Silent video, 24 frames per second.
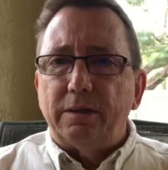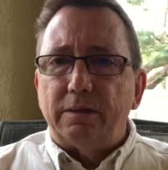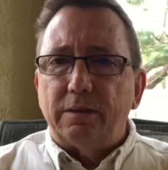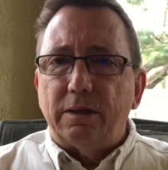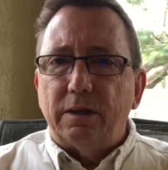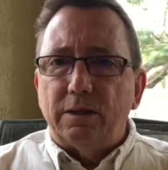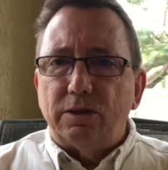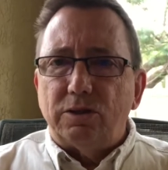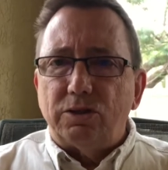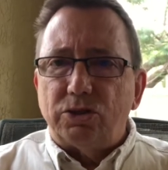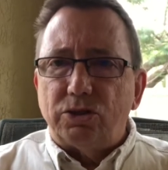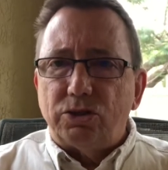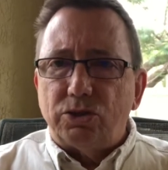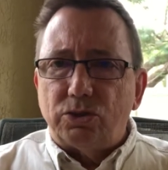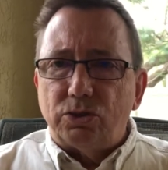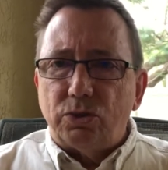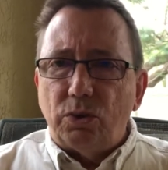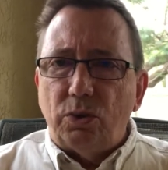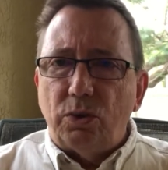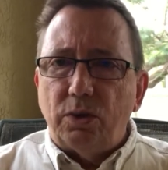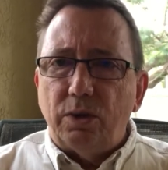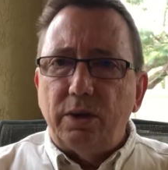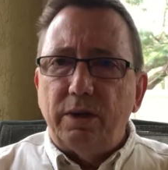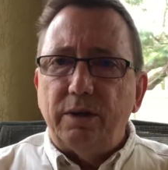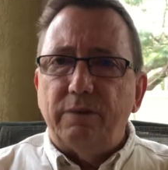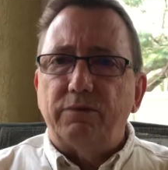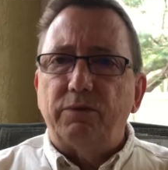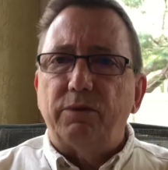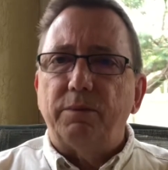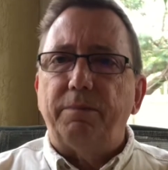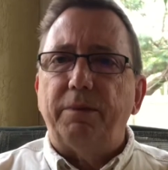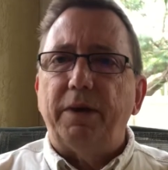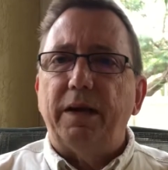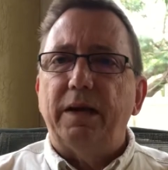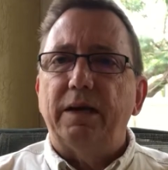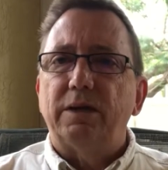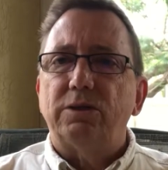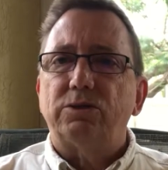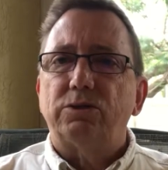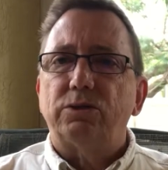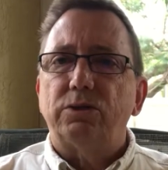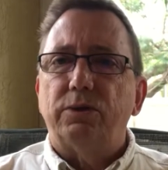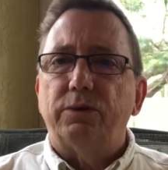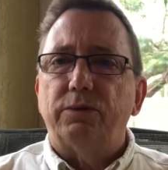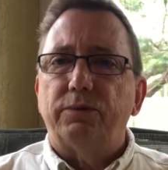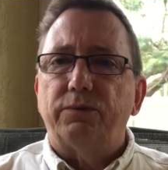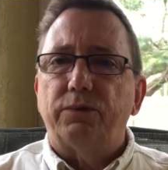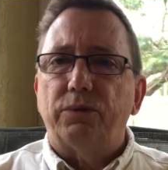the story of the
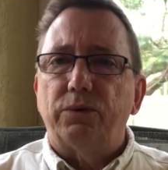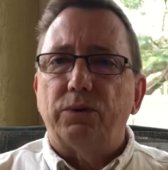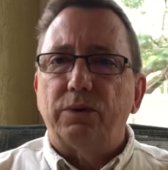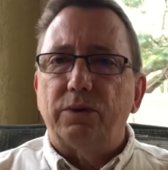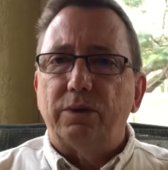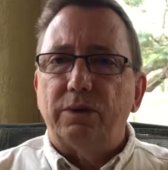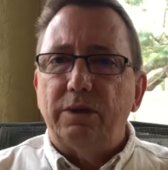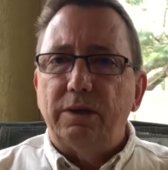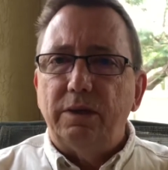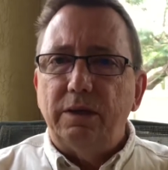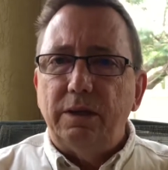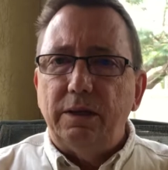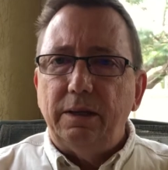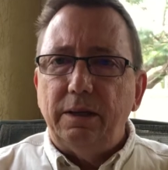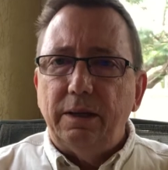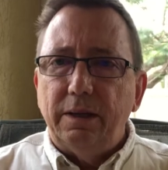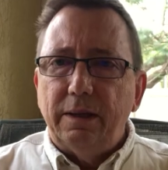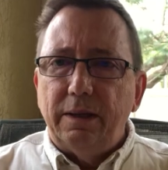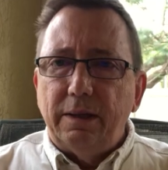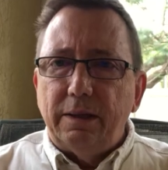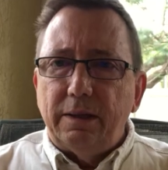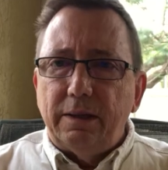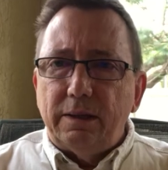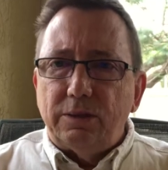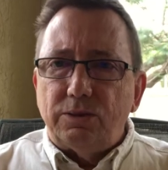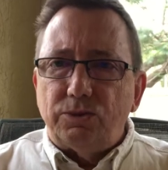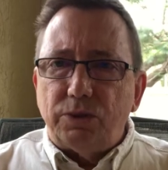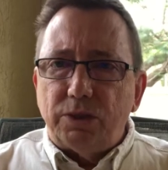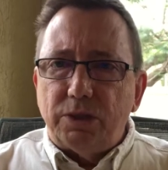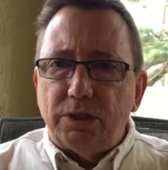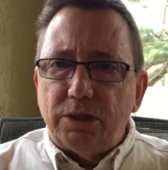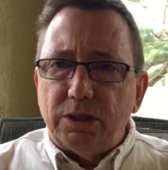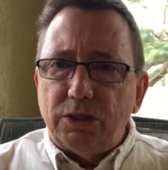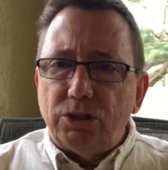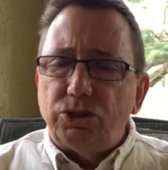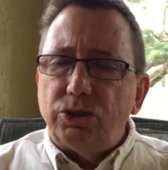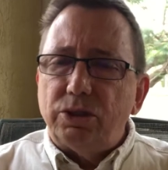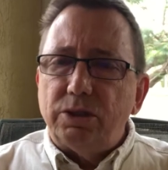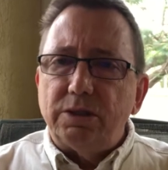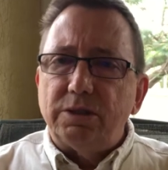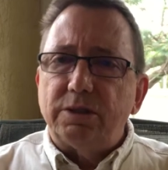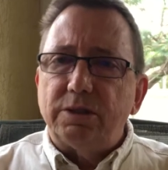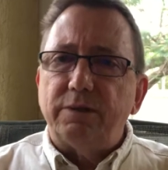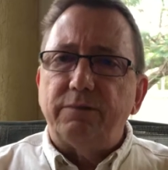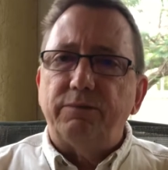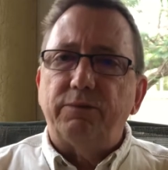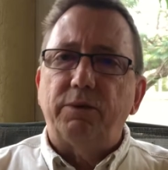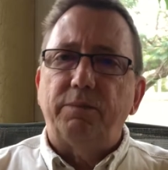Passover, the
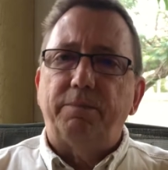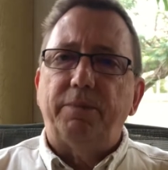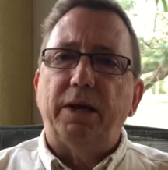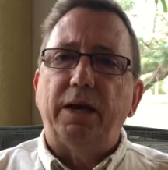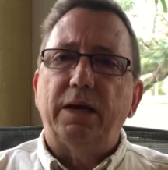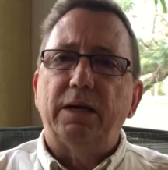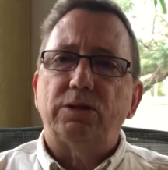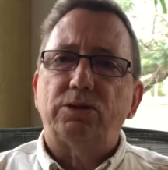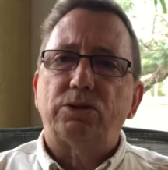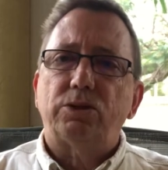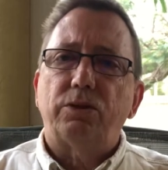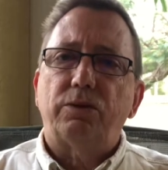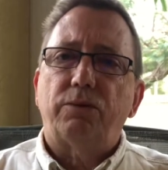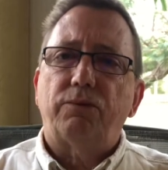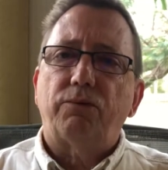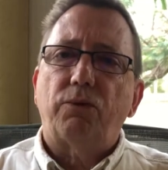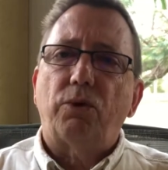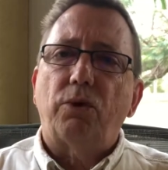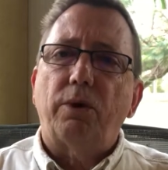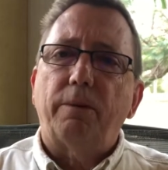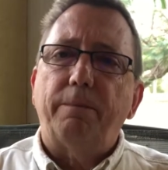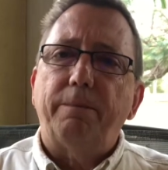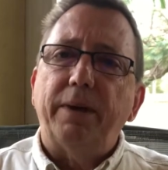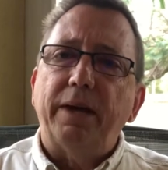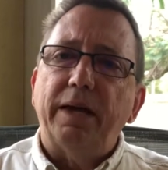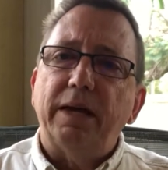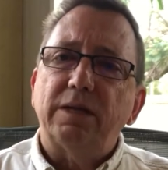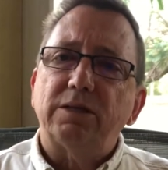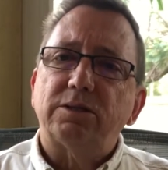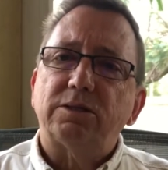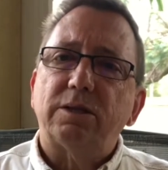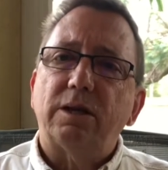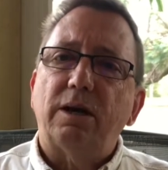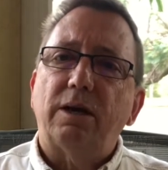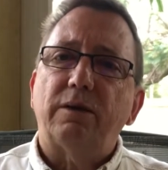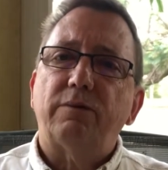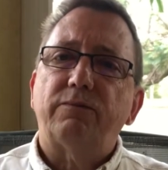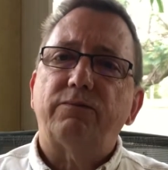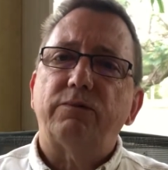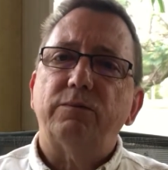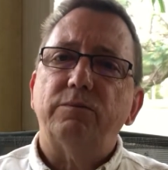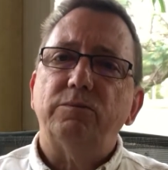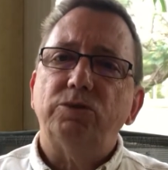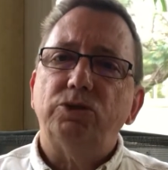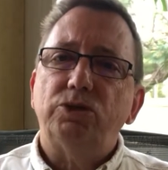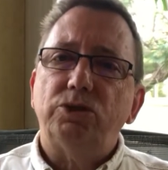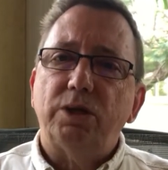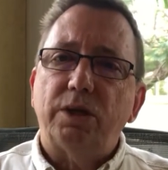traditions of the Passover are passed on
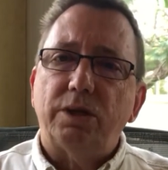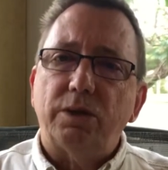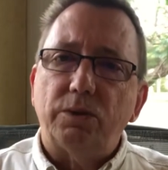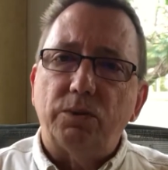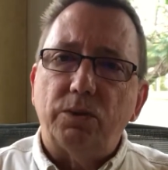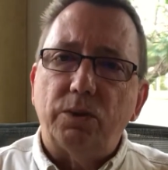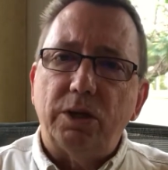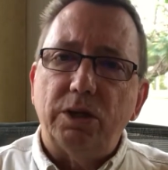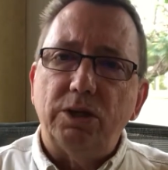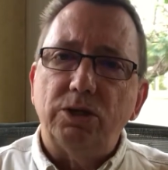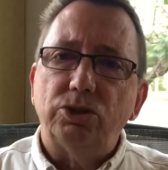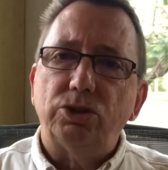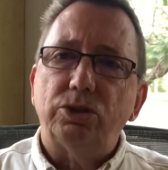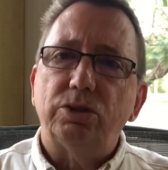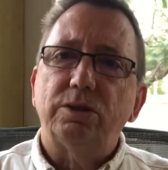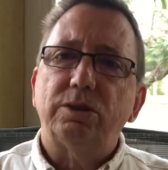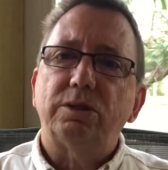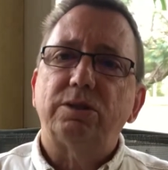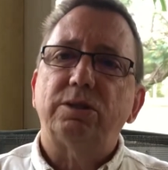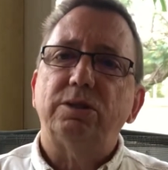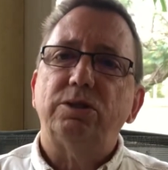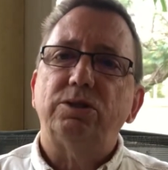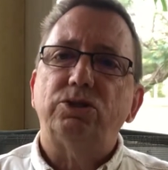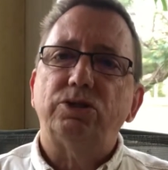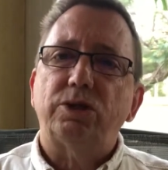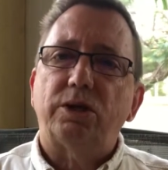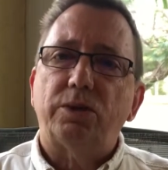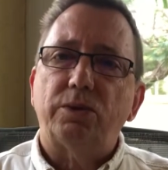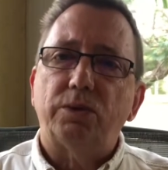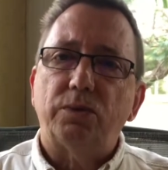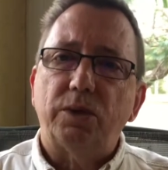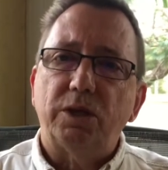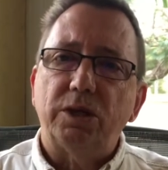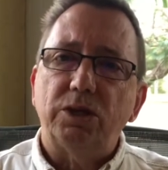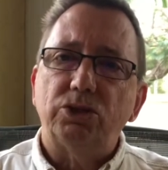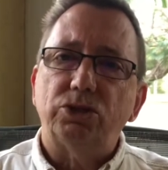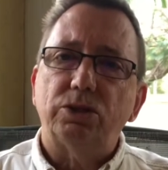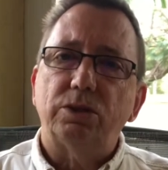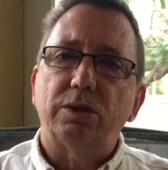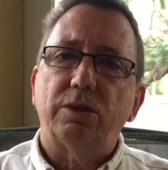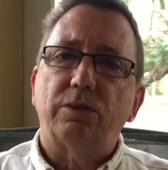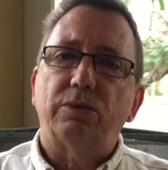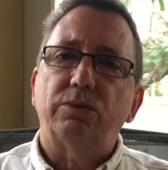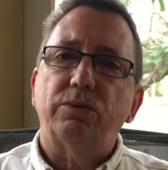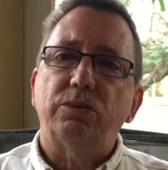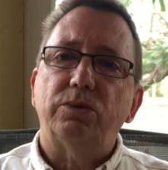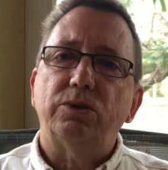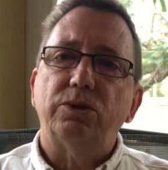from generation to generation
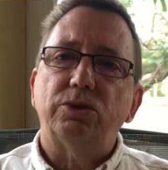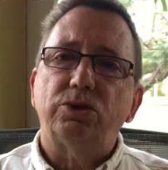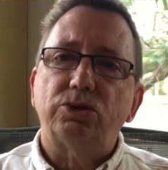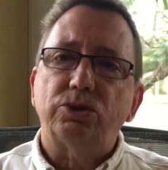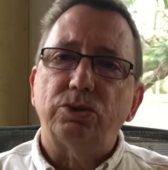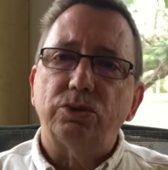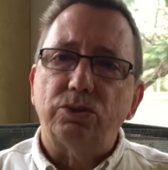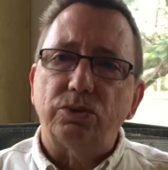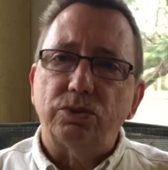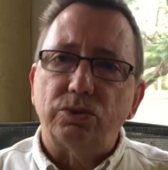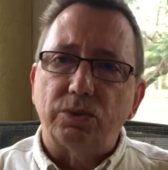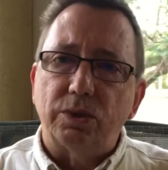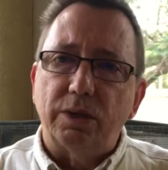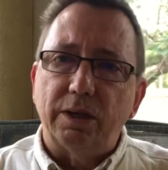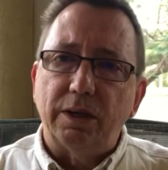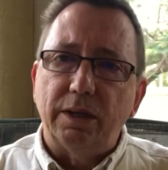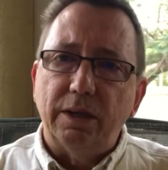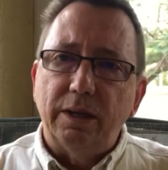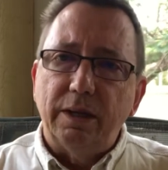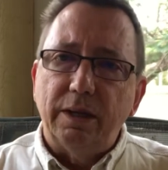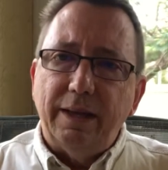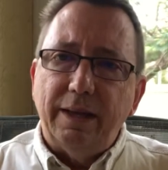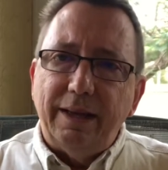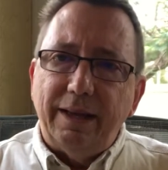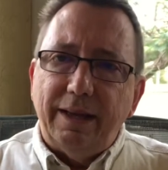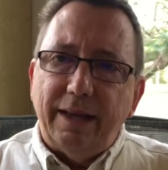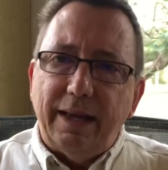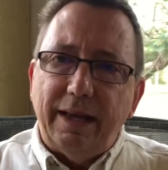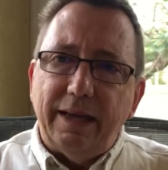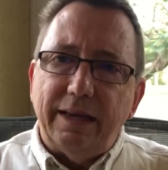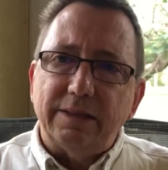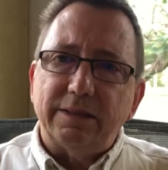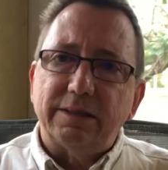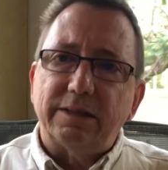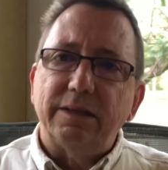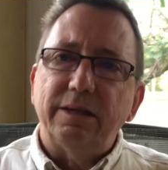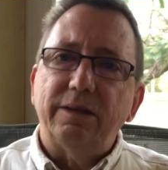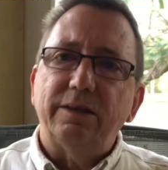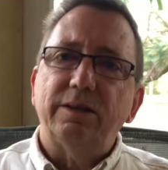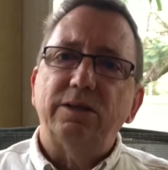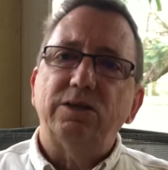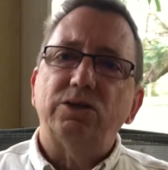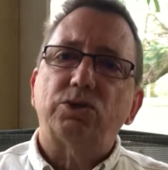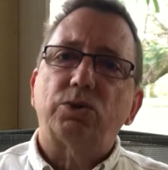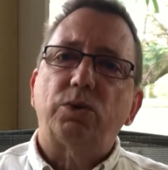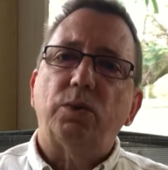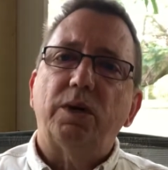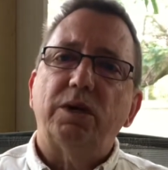through the children asking
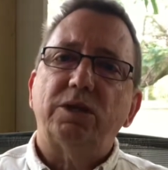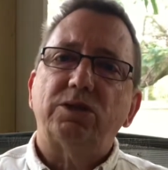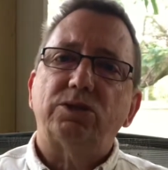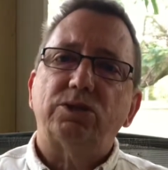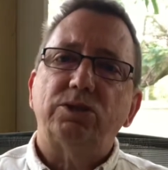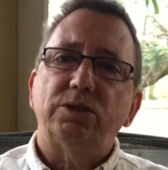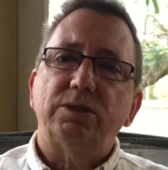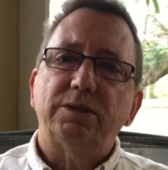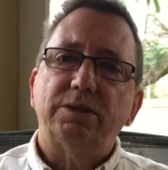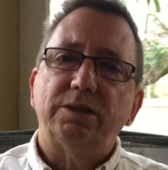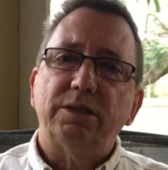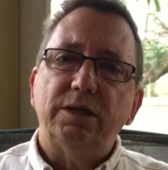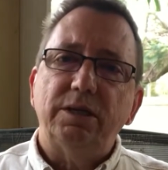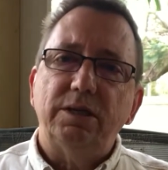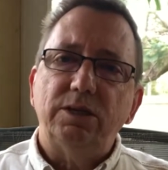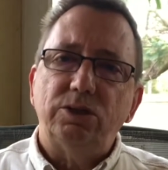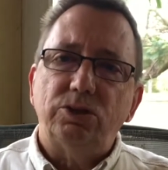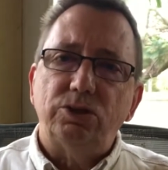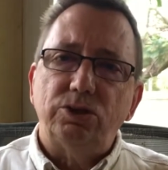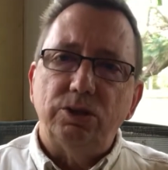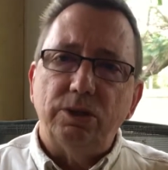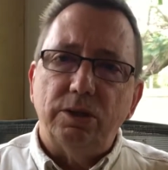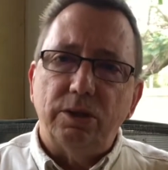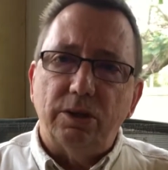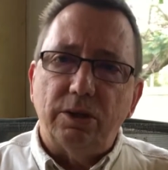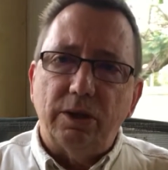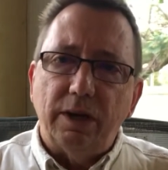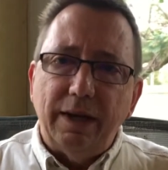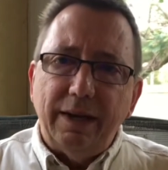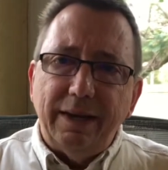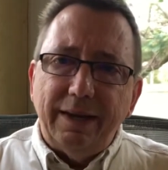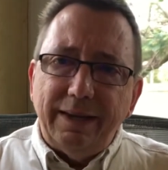these questions each year,